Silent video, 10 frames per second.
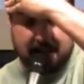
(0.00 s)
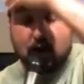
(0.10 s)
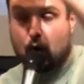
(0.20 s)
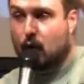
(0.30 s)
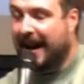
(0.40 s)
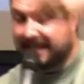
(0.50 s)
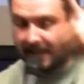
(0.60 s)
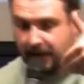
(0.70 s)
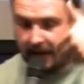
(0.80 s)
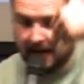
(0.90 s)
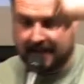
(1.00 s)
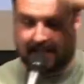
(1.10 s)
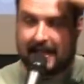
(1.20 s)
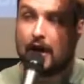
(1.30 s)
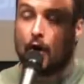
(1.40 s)
as he rescued
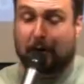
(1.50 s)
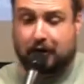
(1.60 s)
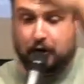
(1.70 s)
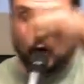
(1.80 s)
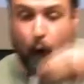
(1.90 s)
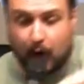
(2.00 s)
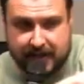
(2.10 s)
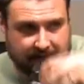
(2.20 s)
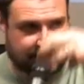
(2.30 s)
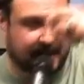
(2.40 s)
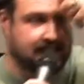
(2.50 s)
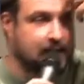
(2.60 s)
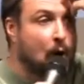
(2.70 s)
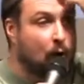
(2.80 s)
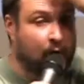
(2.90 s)
us, as he restores us,
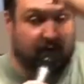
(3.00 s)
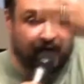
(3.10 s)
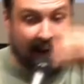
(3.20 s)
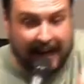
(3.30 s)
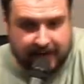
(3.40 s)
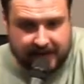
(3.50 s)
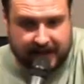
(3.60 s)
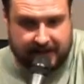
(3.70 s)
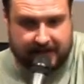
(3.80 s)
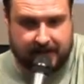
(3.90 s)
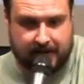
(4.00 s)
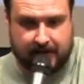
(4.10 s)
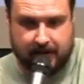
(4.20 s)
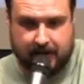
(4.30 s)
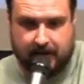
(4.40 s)
as he revives
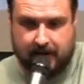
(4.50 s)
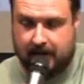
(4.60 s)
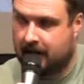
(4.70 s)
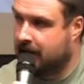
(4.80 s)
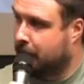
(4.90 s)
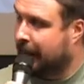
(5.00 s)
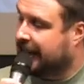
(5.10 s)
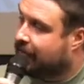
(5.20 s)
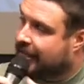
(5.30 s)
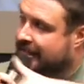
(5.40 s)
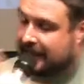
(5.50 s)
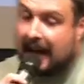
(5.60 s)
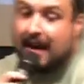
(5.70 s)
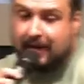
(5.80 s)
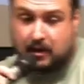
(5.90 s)
us by giving
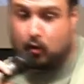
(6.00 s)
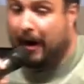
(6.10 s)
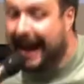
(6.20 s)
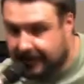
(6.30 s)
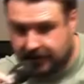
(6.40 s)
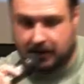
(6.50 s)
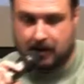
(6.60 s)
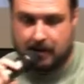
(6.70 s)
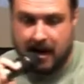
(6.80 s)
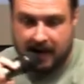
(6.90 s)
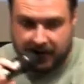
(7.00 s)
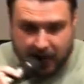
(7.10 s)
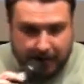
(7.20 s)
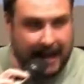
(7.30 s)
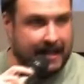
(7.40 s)
his life as a ransom
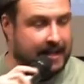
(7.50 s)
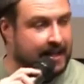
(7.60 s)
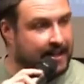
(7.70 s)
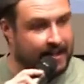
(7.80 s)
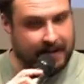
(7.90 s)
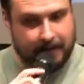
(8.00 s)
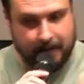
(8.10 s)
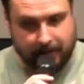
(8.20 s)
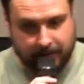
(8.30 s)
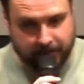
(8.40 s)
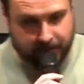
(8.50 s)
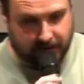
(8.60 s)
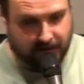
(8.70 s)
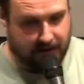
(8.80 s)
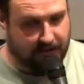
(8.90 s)
for many.
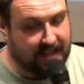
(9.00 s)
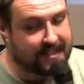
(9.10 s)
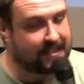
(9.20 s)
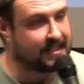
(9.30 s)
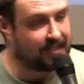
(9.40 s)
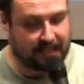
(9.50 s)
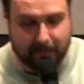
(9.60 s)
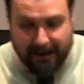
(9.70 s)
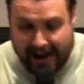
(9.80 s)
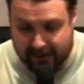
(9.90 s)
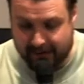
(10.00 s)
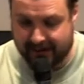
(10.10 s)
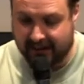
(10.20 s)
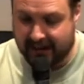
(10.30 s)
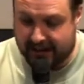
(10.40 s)
This is the
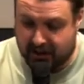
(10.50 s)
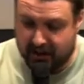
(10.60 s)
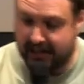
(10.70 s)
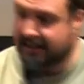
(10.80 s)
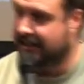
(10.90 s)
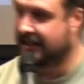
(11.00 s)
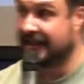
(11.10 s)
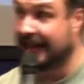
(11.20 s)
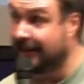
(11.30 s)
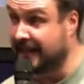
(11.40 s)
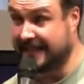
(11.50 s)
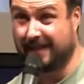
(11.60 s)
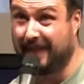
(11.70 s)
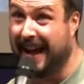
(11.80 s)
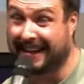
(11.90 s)
commandment Jesus gives
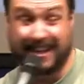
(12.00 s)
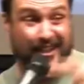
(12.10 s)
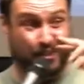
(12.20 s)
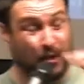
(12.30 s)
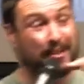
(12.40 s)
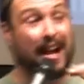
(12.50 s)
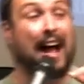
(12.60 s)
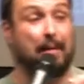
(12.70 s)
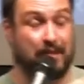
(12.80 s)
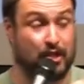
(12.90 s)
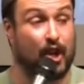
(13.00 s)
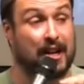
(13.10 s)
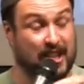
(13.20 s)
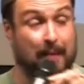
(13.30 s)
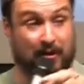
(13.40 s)
us. In fact, 2 times in
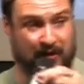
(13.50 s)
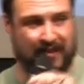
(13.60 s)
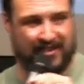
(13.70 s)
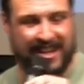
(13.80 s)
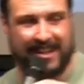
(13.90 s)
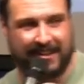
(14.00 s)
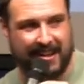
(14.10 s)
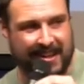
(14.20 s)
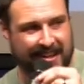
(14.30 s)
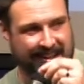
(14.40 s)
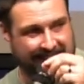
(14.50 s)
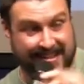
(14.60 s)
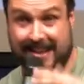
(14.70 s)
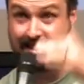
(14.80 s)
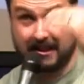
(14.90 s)
John chapter 15, he
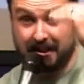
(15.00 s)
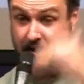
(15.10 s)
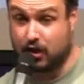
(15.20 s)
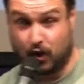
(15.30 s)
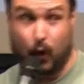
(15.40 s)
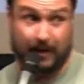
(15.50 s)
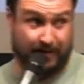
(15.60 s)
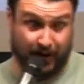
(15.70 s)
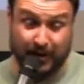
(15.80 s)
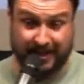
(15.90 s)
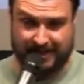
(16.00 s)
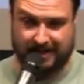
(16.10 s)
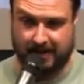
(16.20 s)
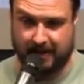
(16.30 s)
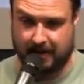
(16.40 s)
says this in these short
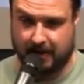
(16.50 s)
verses.